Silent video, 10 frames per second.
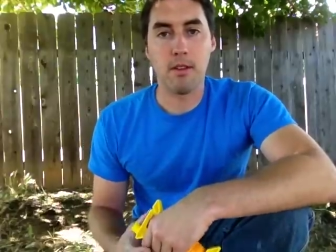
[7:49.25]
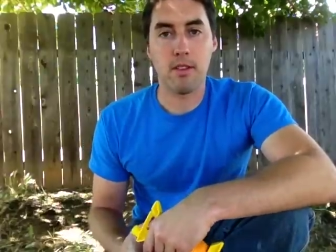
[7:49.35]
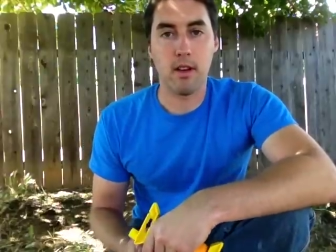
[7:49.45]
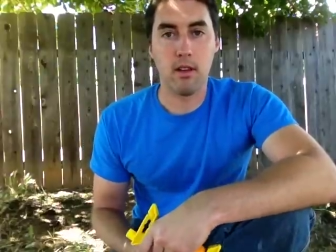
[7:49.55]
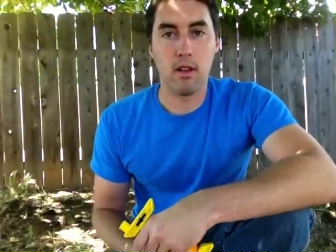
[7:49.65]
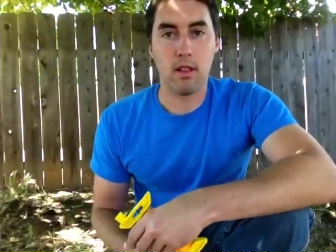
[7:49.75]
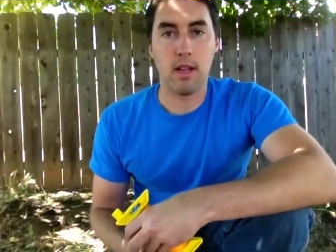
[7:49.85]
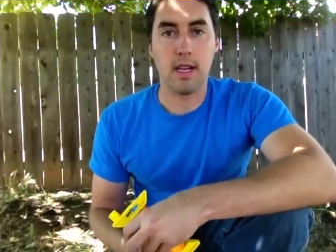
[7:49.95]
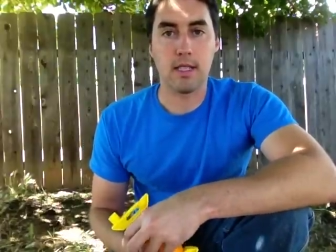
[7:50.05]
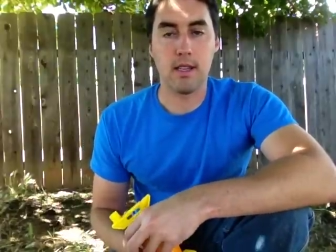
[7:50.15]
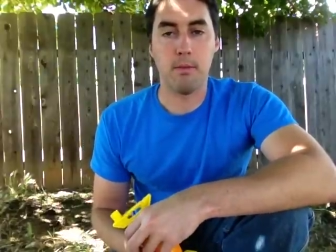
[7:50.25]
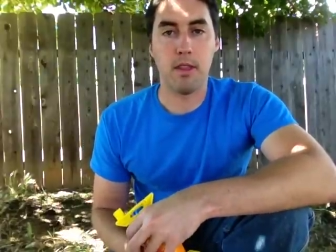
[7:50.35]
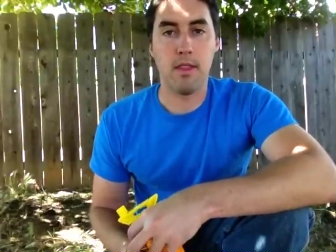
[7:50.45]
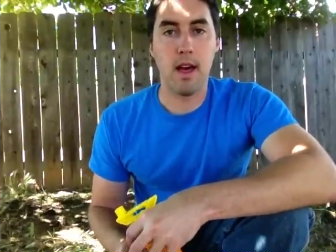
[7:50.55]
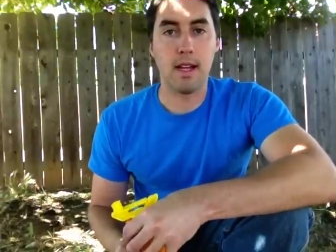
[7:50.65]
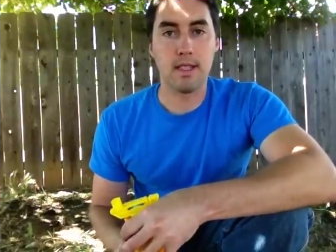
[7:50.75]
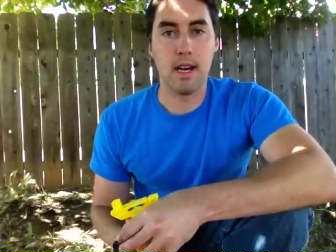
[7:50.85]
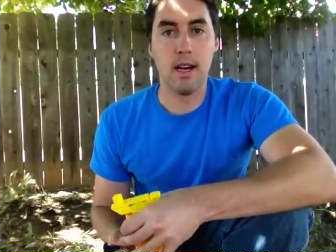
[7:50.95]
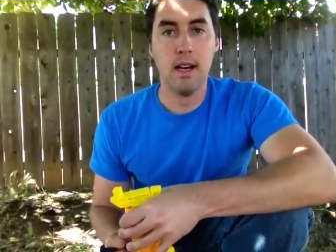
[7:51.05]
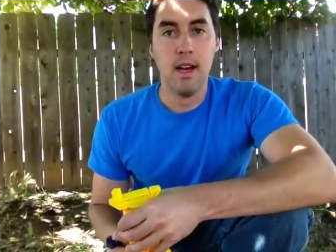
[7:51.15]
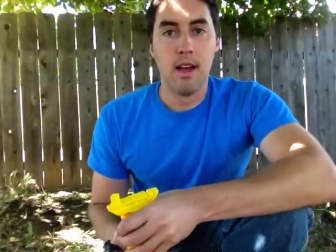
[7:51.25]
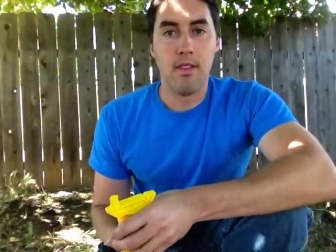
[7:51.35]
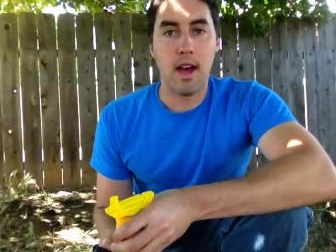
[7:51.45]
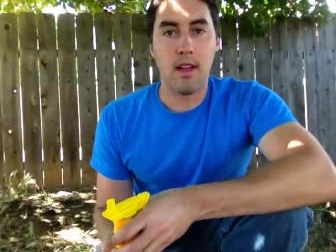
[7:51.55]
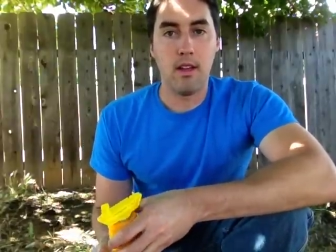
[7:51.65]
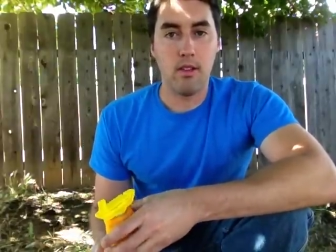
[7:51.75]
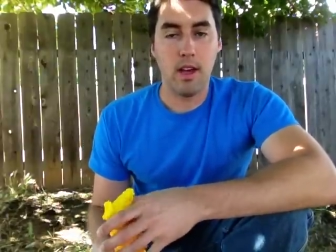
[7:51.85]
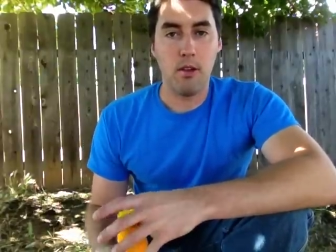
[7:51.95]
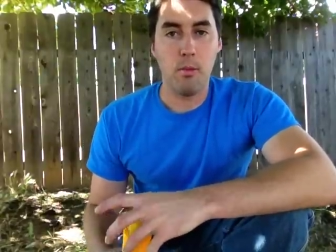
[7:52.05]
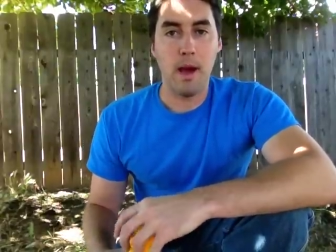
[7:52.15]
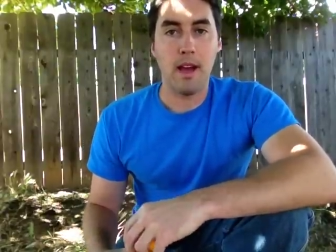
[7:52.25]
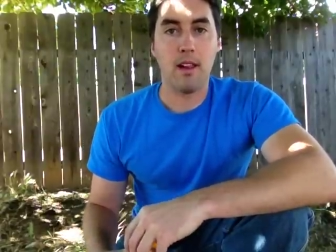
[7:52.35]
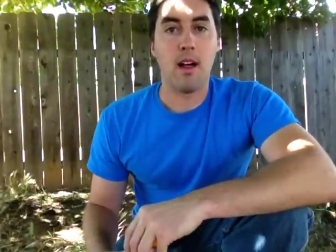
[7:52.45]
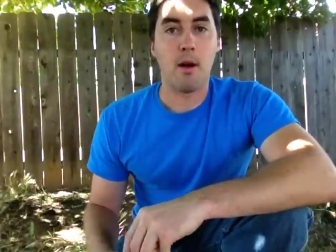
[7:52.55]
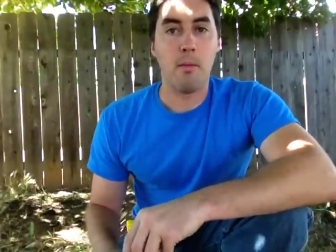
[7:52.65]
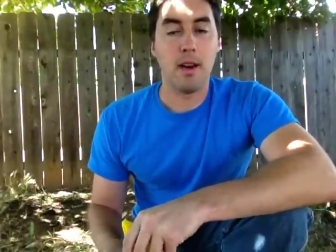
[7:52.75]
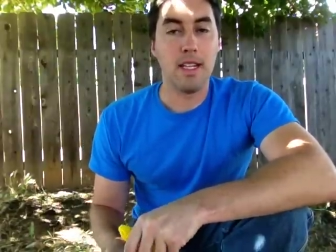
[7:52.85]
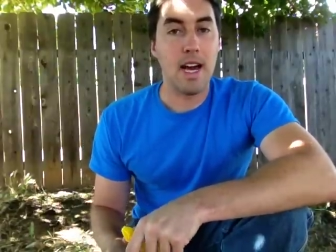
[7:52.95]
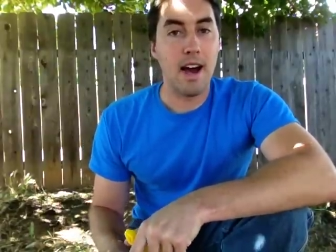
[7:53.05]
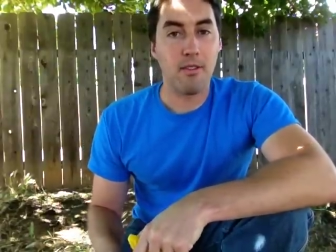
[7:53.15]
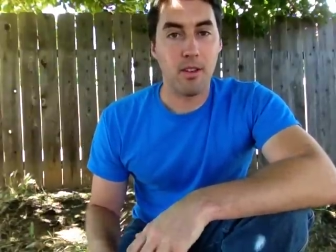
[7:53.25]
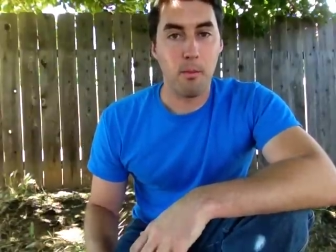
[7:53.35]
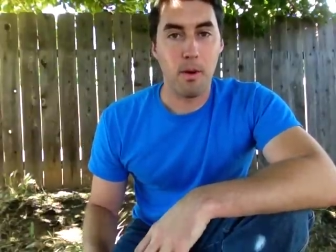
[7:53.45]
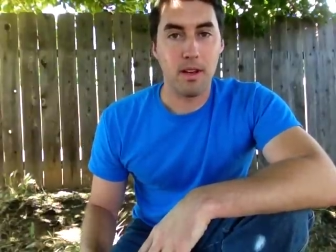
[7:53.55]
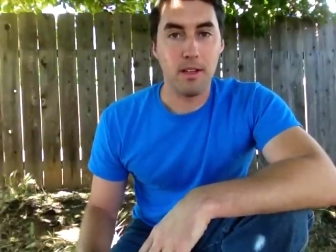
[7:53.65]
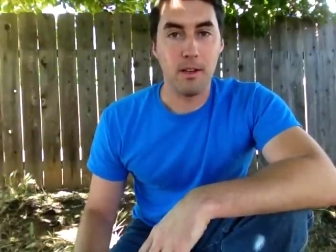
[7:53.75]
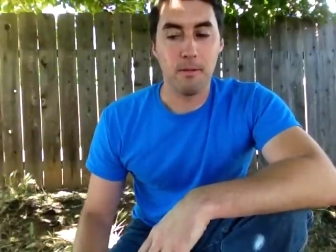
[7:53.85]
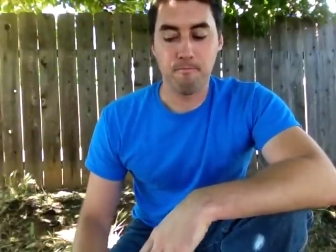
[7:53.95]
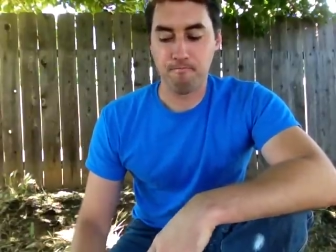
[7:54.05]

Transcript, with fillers: It's going to look like something that, uh, that, that you paid a lot of money to have somebody do.